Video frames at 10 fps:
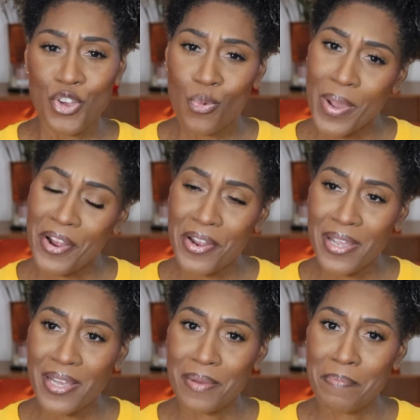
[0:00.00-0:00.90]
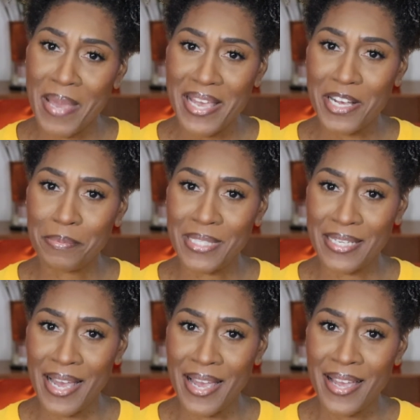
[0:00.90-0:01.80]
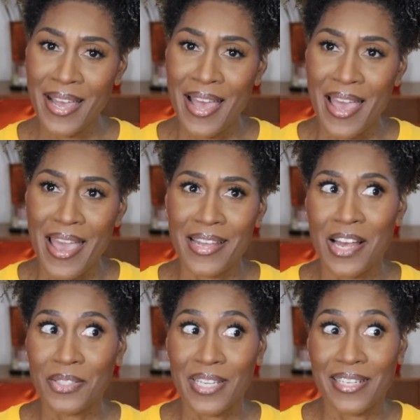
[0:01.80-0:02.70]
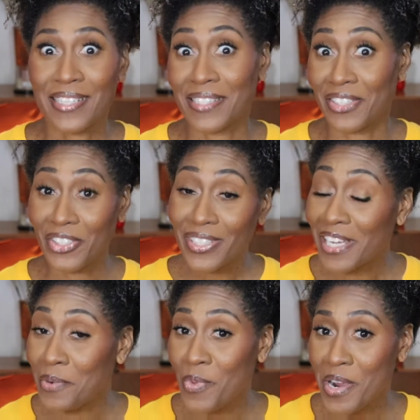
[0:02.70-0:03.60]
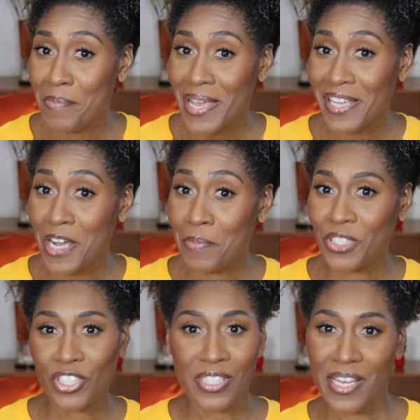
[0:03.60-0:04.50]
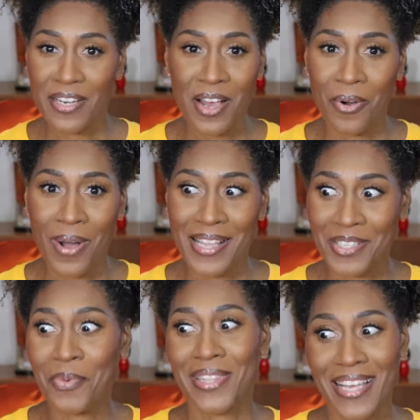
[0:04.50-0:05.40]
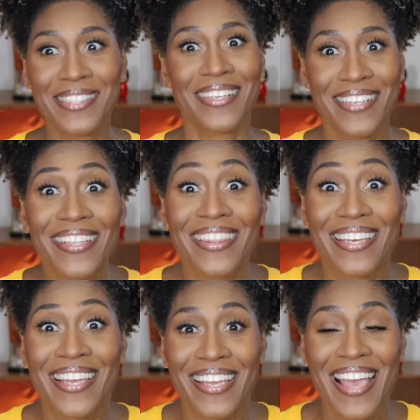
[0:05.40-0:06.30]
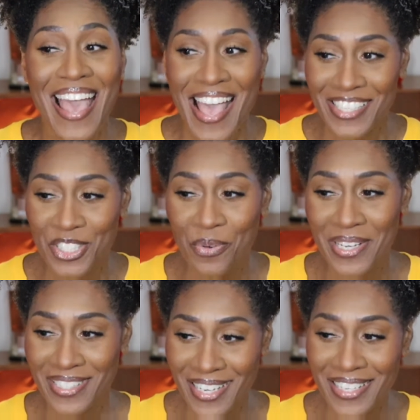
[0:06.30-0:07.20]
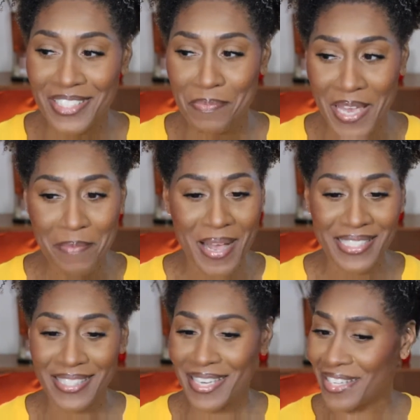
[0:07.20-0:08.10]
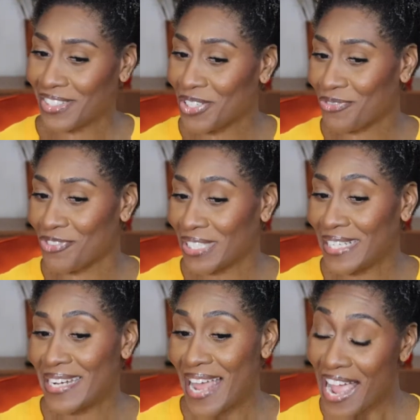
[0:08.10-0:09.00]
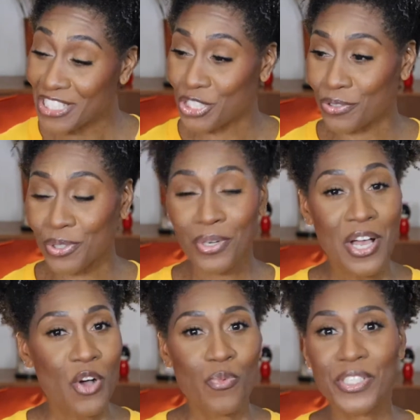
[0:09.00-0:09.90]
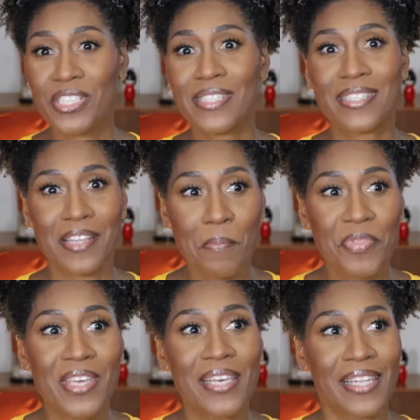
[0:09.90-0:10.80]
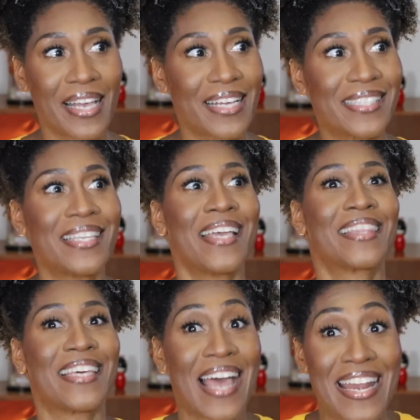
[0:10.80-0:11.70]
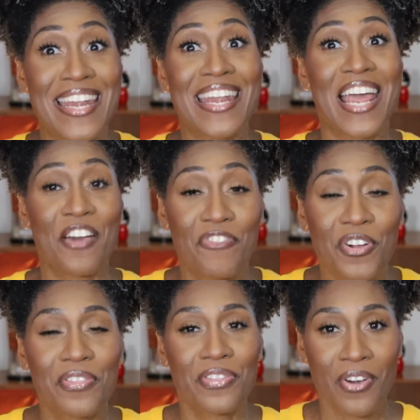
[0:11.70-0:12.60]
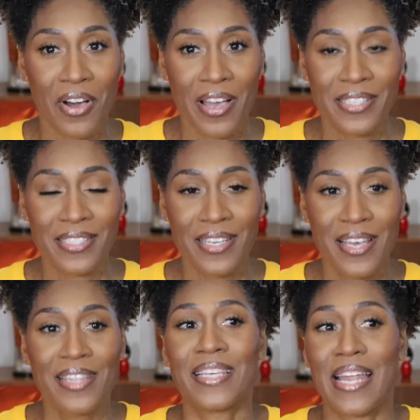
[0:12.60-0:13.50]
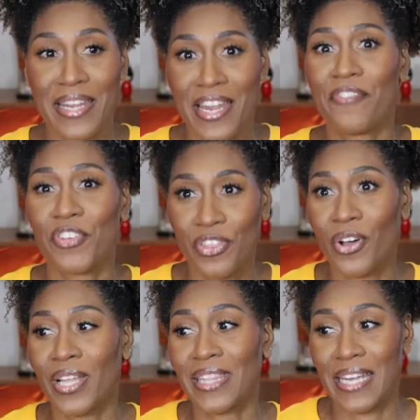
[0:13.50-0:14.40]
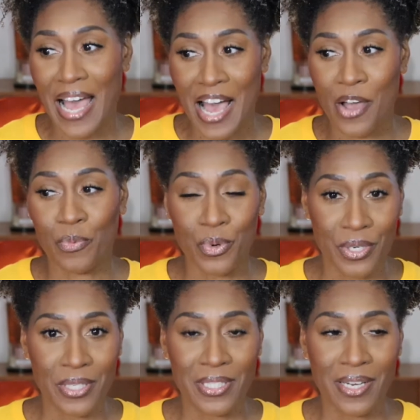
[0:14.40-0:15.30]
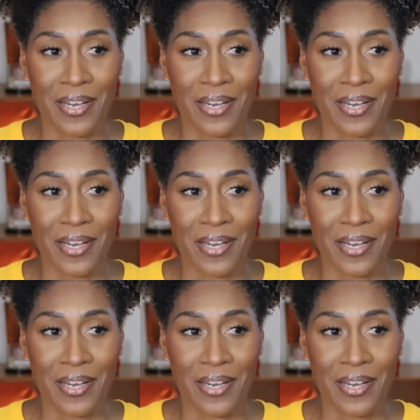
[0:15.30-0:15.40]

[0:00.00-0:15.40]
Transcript: wearing makeup today? And I was like, does it look like I'm wearing makeup? And she said, no. I said, well, that's a good thing. And so it does make my skin look really natural, which is something, like I said, that I never thought that I would